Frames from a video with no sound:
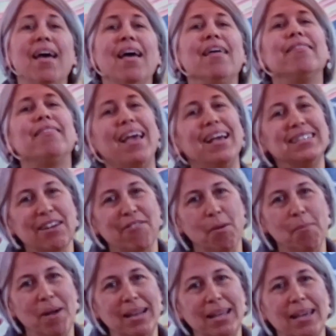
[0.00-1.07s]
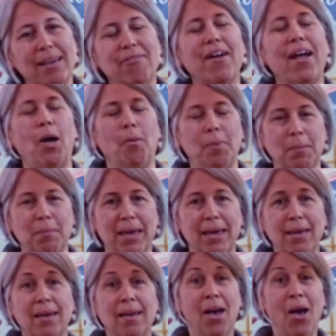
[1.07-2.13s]
Thanks everybody for helping me.
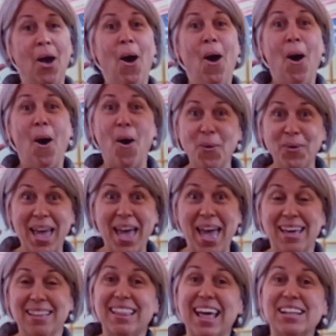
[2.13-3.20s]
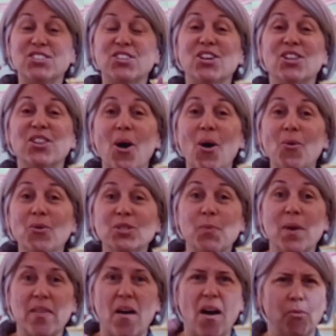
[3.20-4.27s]
Okay, let's close
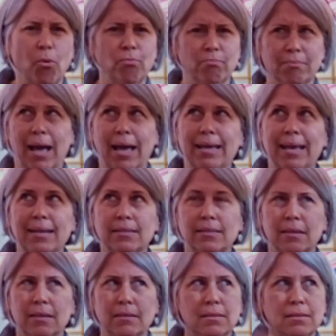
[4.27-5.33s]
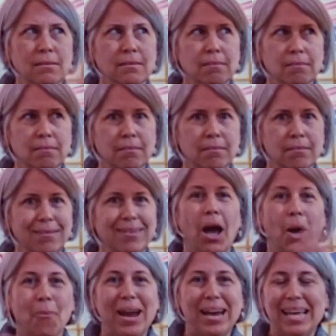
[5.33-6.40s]
with our, I guess it's not
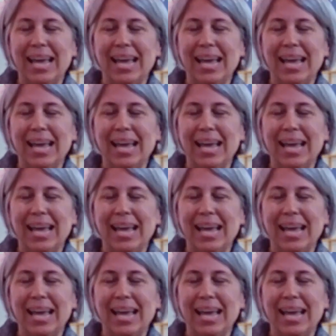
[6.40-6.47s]
raining